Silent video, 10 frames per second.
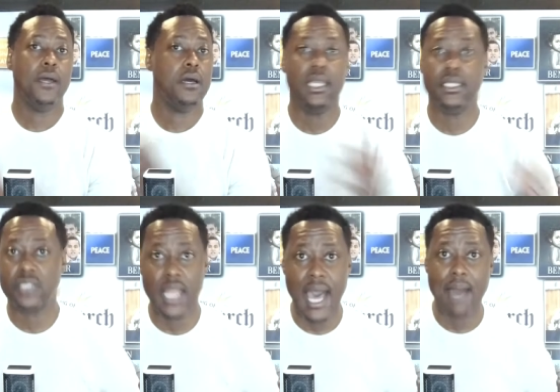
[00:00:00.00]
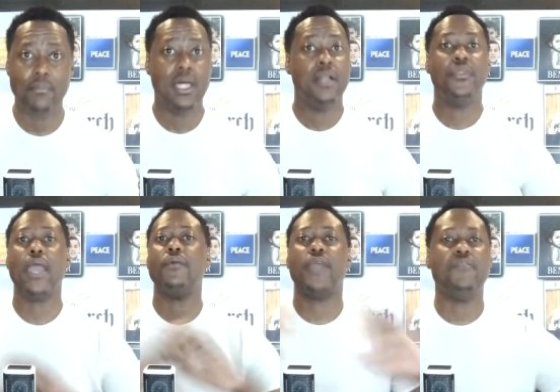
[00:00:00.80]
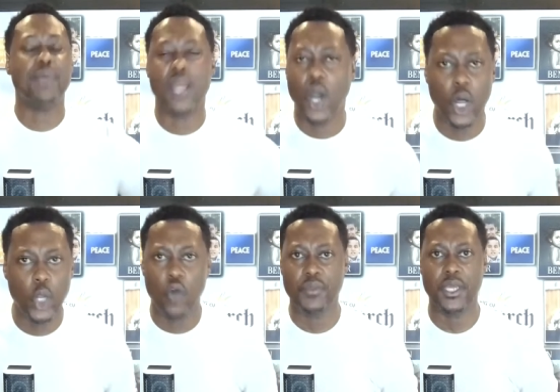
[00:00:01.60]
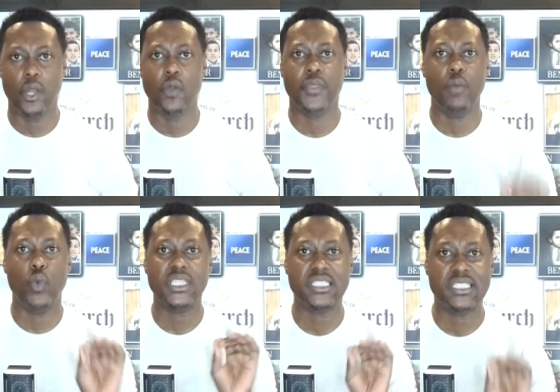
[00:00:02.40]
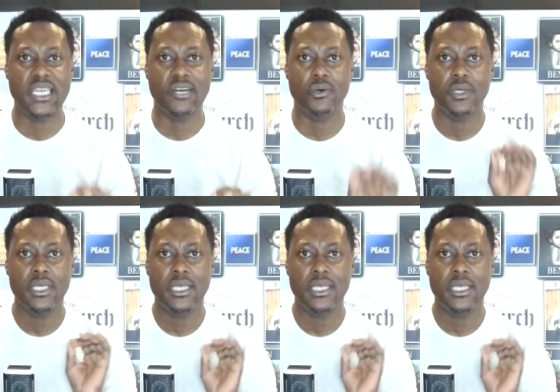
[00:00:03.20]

Islam, they've been all over the earth and we're still